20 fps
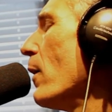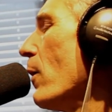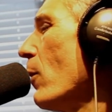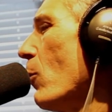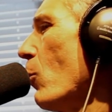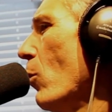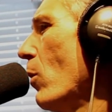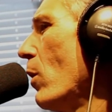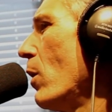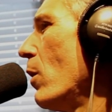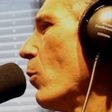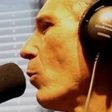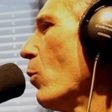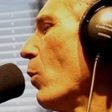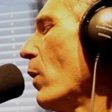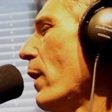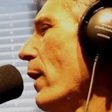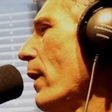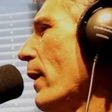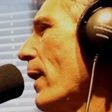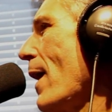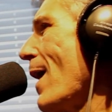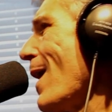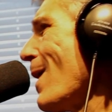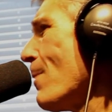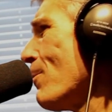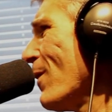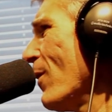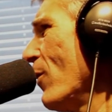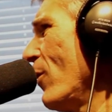What had
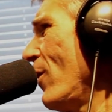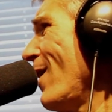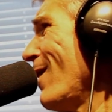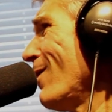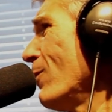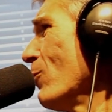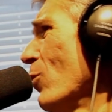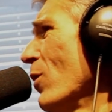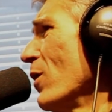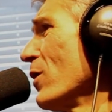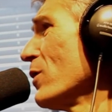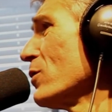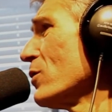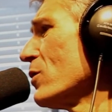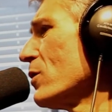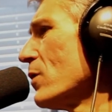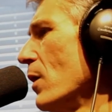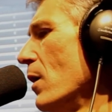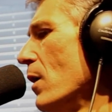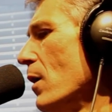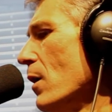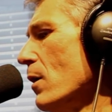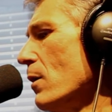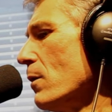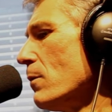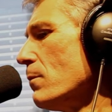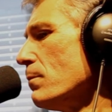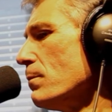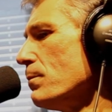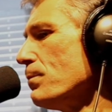happened then was
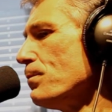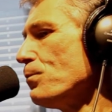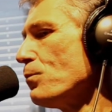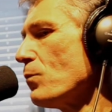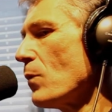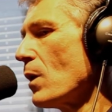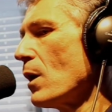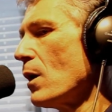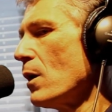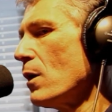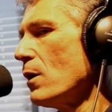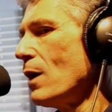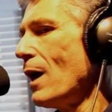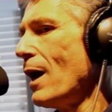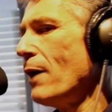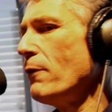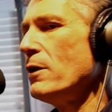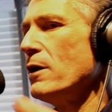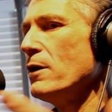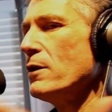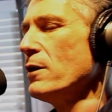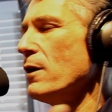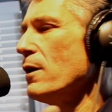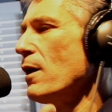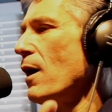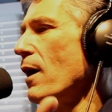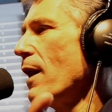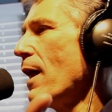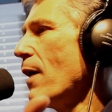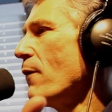Harriet did
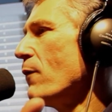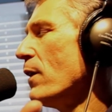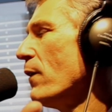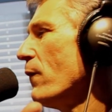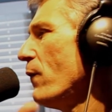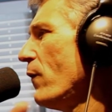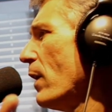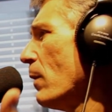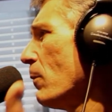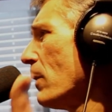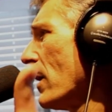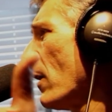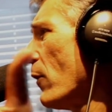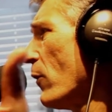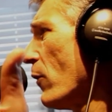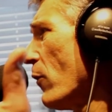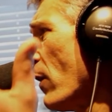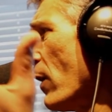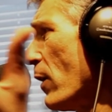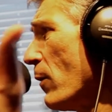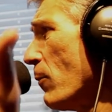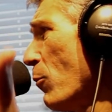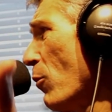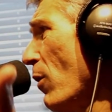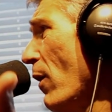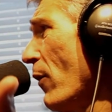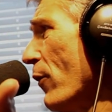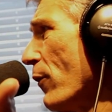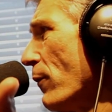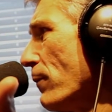not have any family other than a
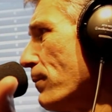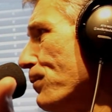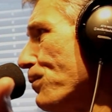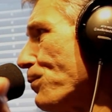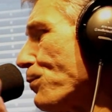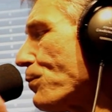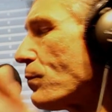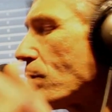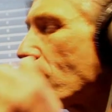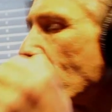brother. Mm-hmm.